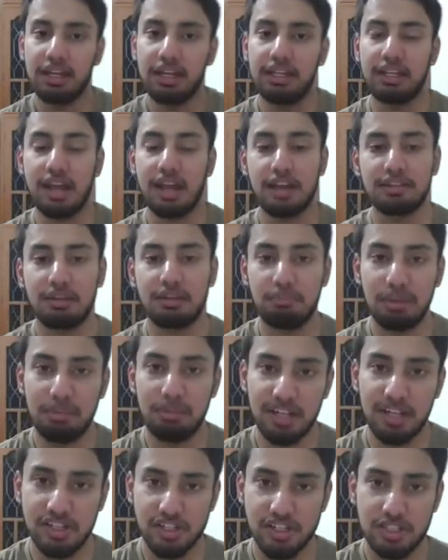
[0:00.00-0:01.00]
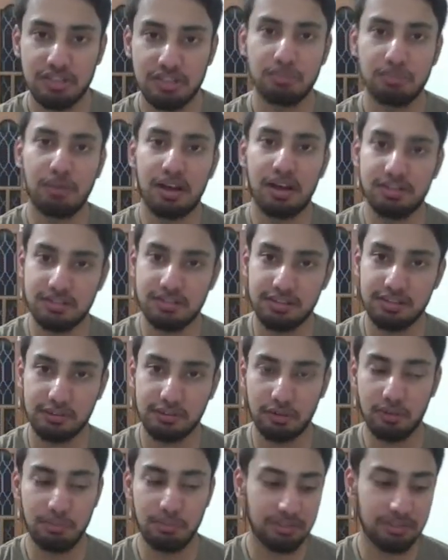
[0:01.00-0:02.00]
there are some limitations to Master's
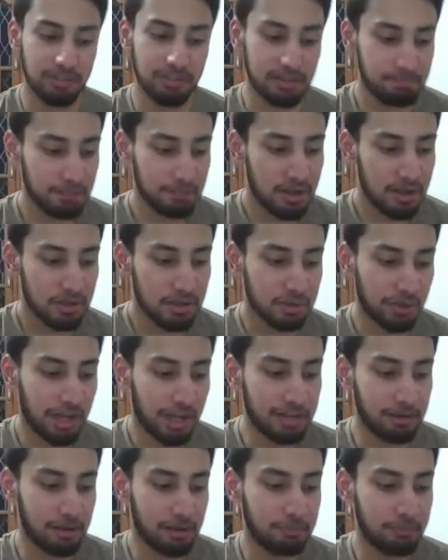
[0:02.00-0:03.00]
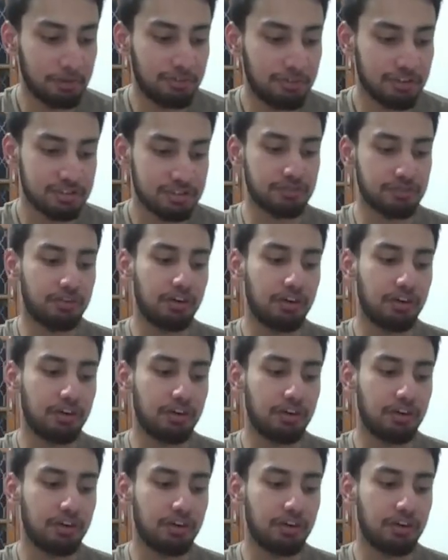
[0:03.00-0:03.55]
theorem as well. So I'll be, first of